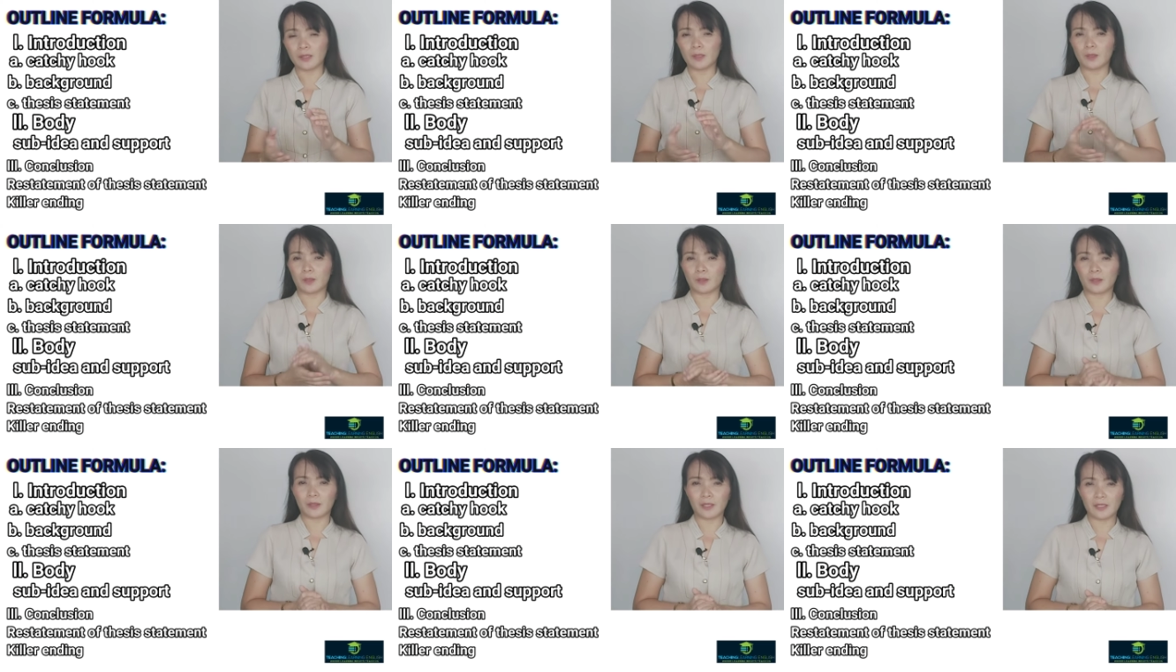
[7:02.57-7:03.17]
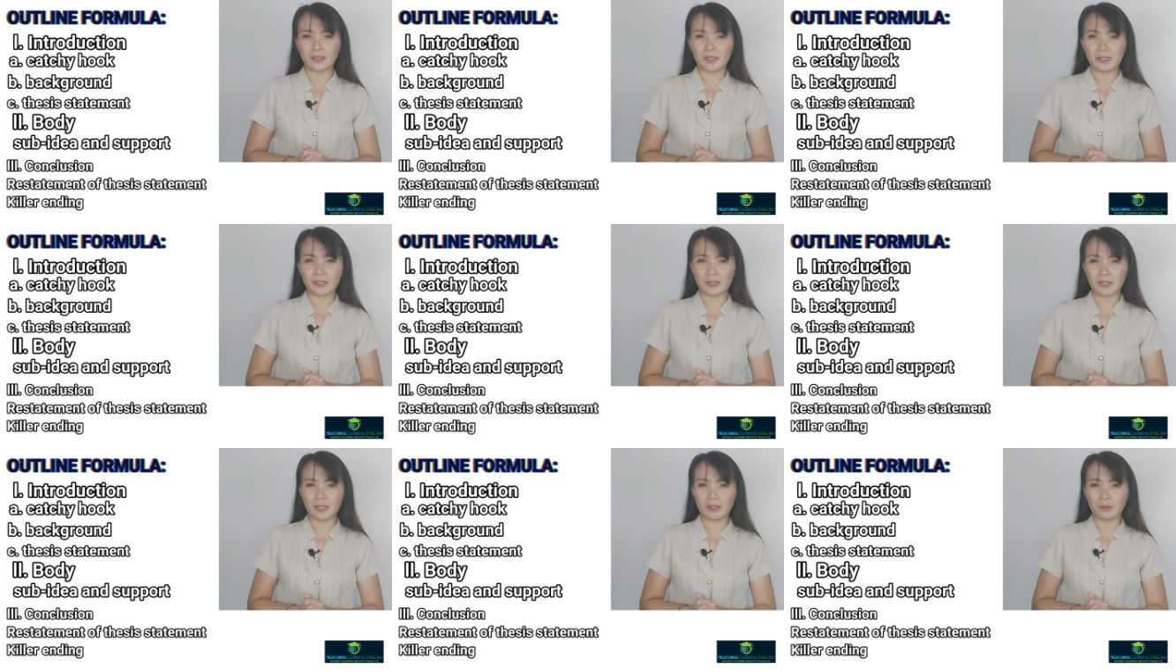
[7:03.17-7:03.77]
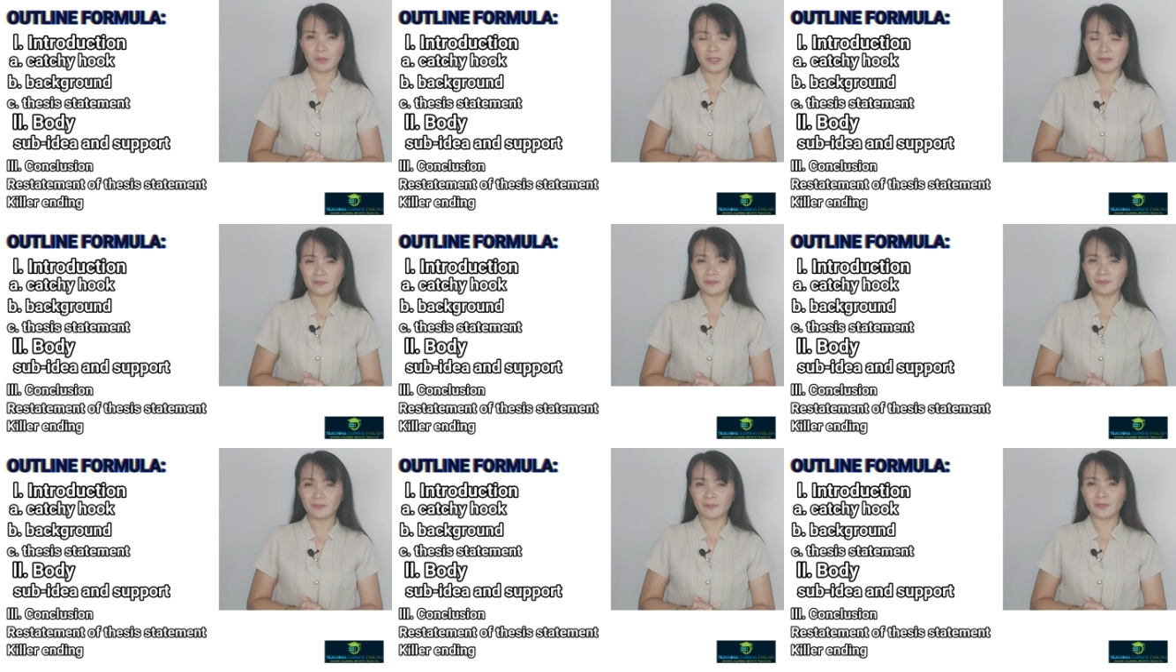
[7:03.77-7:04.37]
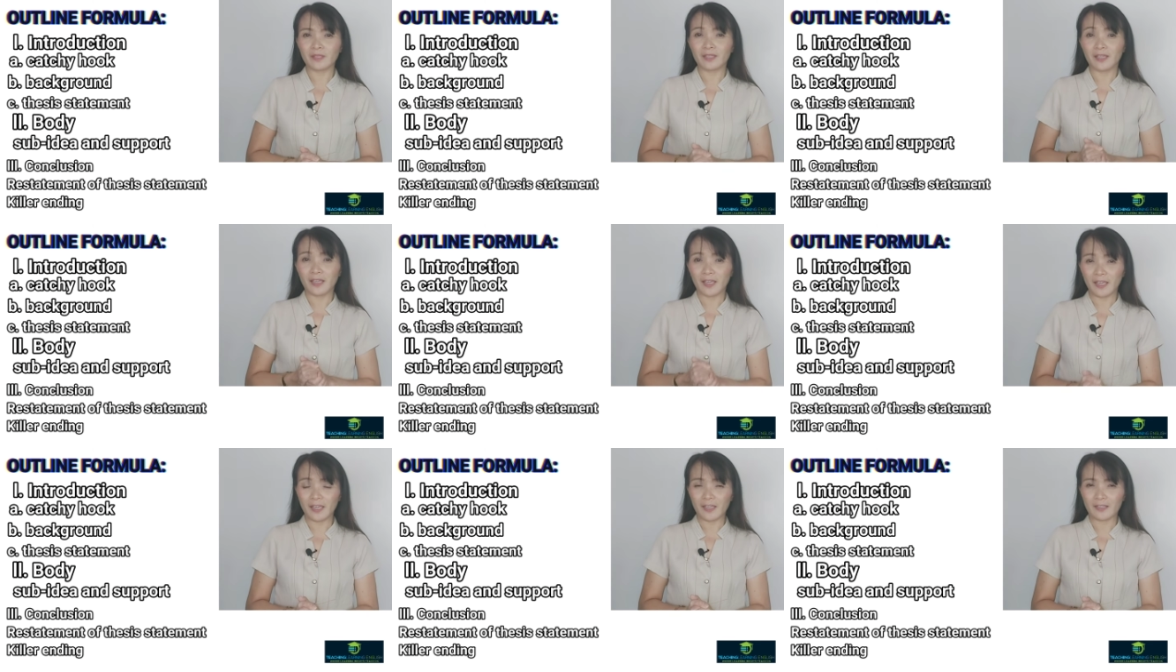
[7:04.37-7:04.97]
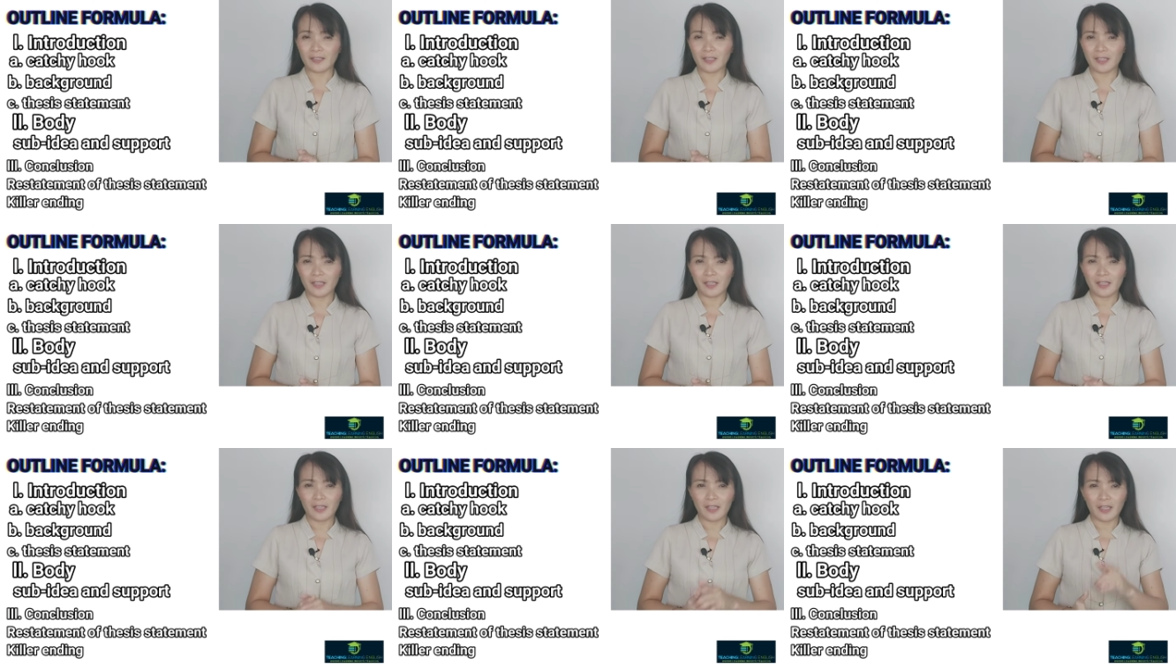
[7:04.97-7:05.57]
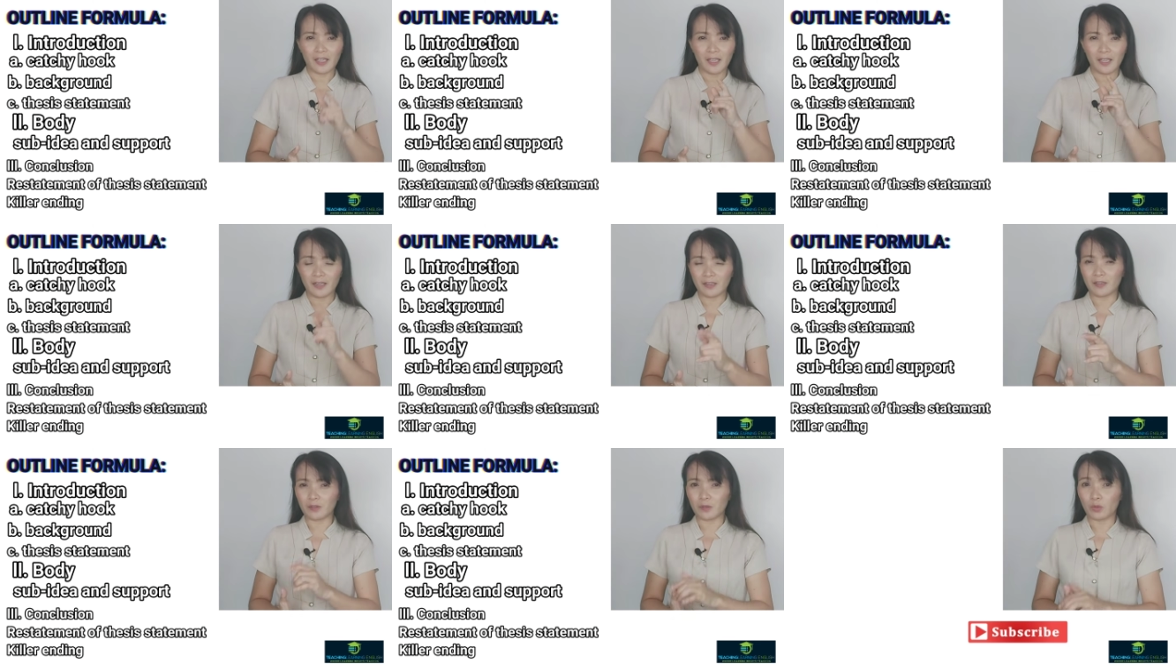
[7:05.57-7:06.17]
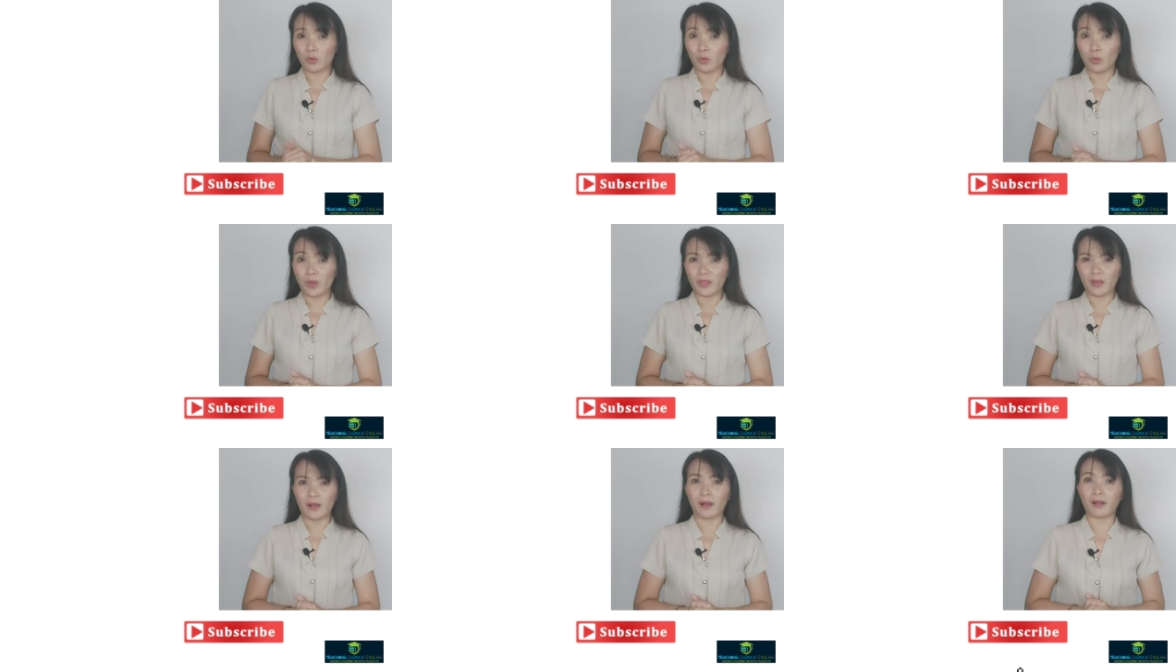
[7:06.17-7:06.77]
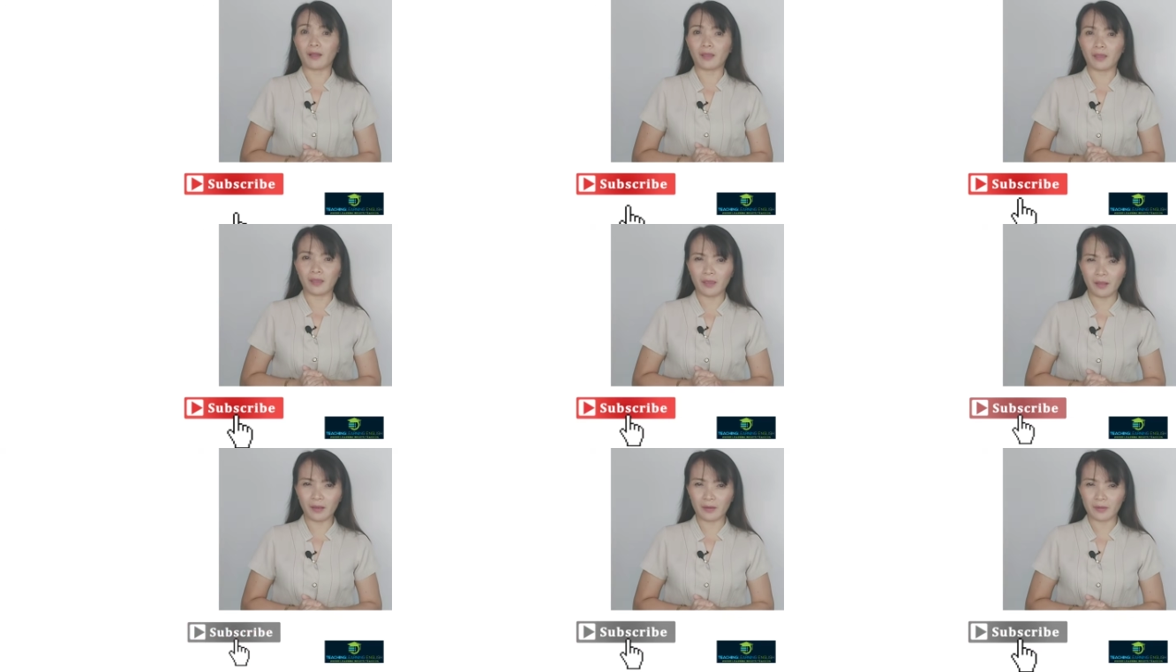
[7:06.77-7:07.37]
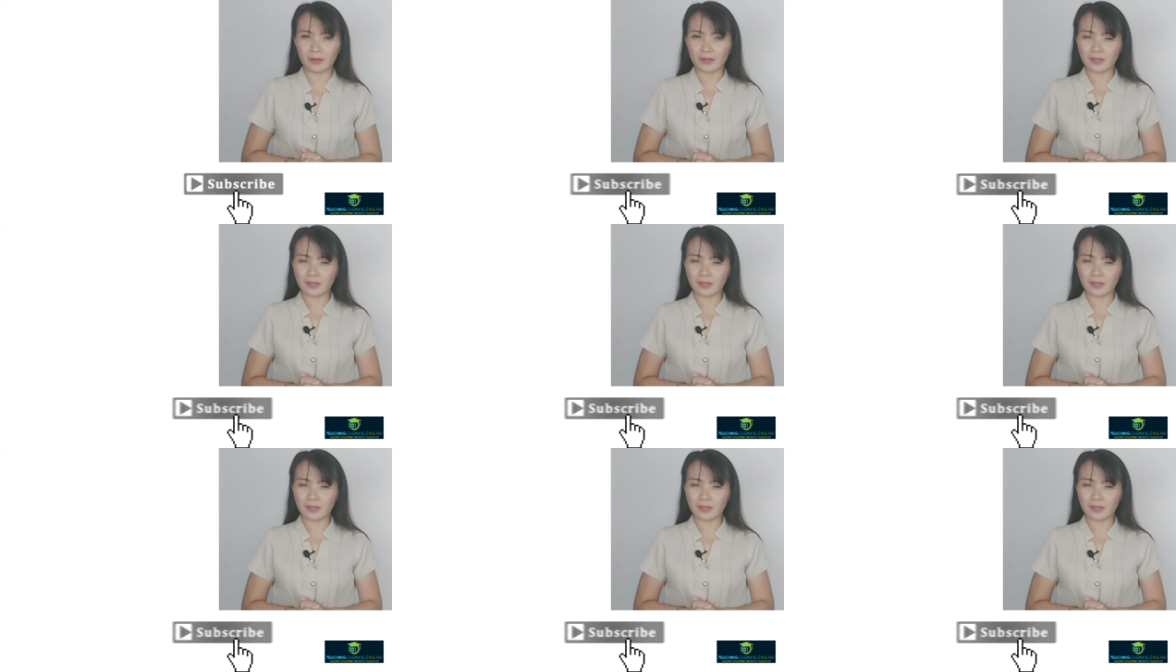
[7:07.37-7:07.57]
your thesis statement and end it with a killer